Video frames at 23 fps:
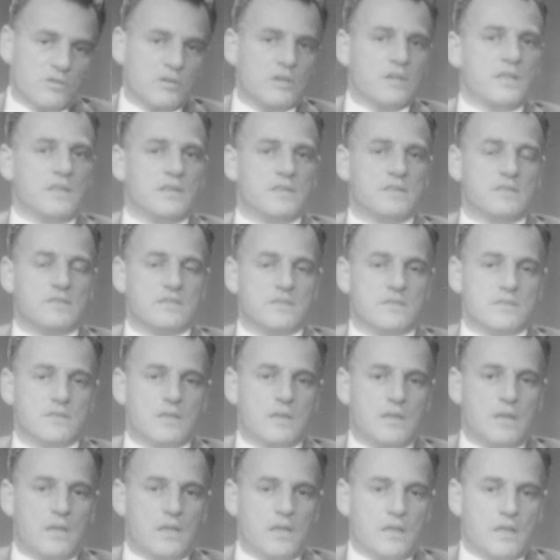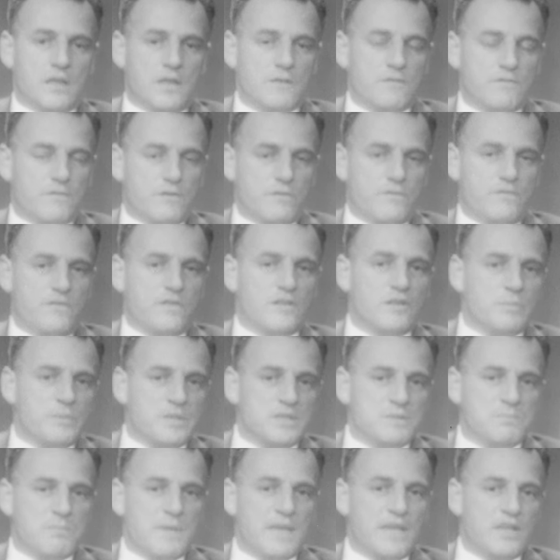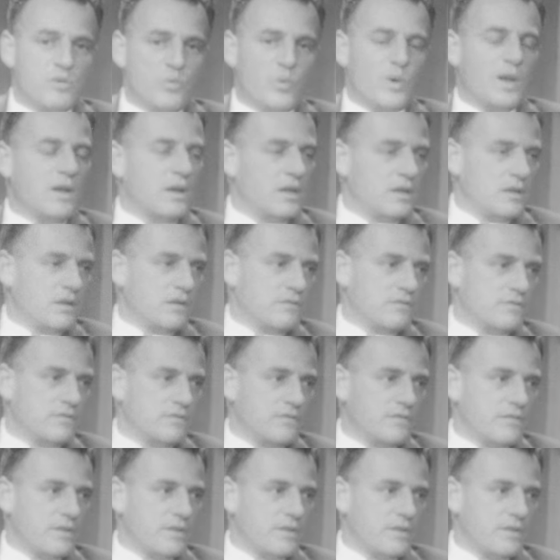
audience if the film is made well enough.